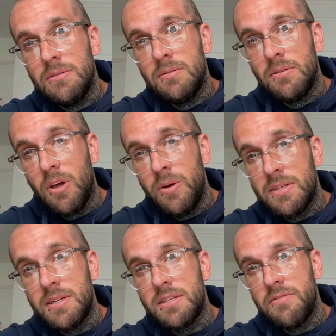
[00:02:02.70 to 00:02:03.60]
go into
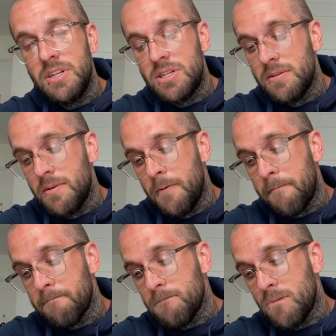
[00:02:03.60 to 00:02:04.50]
the syringe.
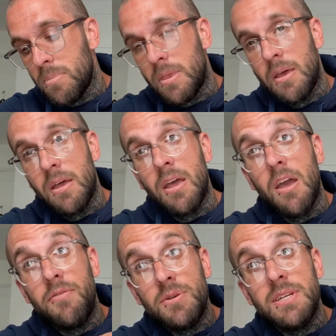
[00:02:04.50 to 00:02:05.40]

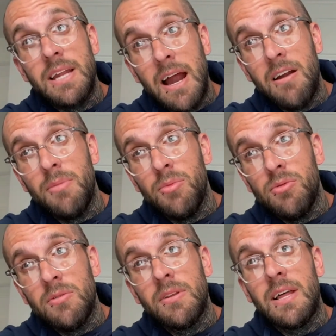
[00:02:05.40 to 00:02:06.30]
If you see an air
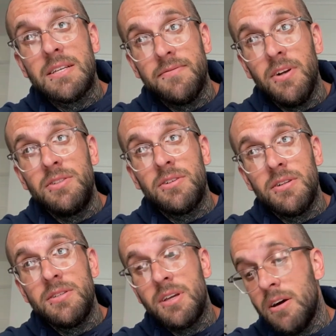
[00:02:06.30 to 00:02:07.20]
bubble, that's fine, you're good
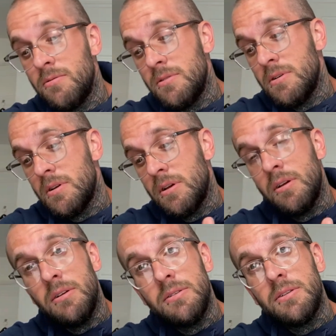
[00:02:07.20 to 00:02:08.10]
to go.
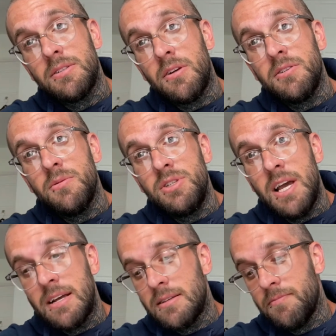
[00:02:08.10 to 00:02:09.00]
Start to
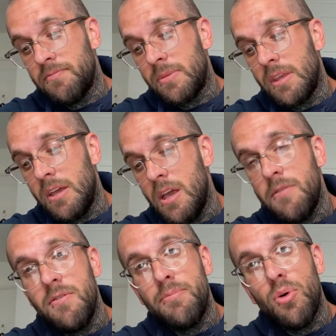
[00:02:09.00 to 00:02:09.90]
inject.
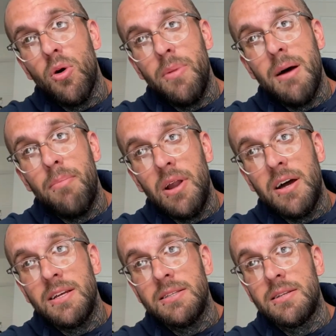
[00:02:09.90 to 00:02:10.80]
If you pour a bit of blood
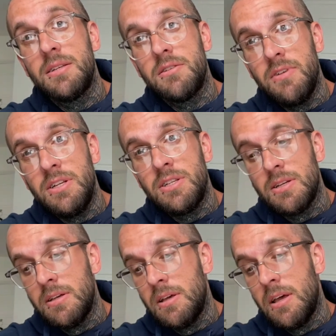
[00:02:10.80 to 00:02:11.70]
into the syringe,
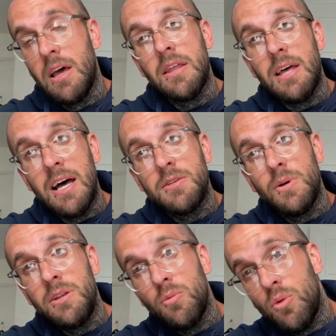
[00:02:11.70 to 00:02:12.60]
that is
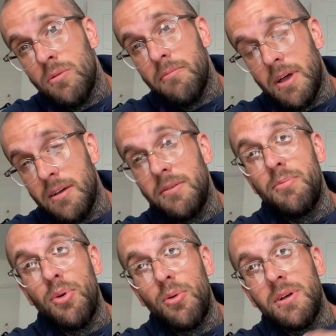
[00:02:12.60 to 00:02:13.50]
when you
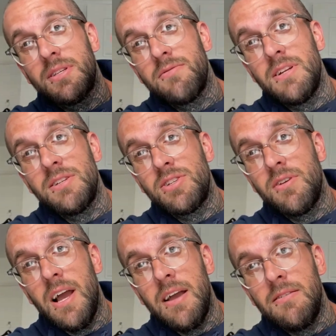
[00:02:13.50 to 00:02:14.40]
pull the syringe
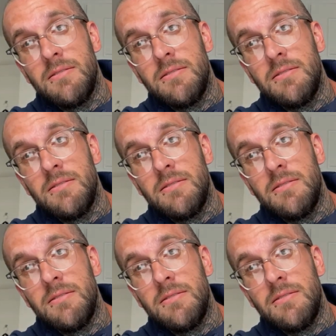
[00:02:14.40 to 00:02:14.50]
straight out,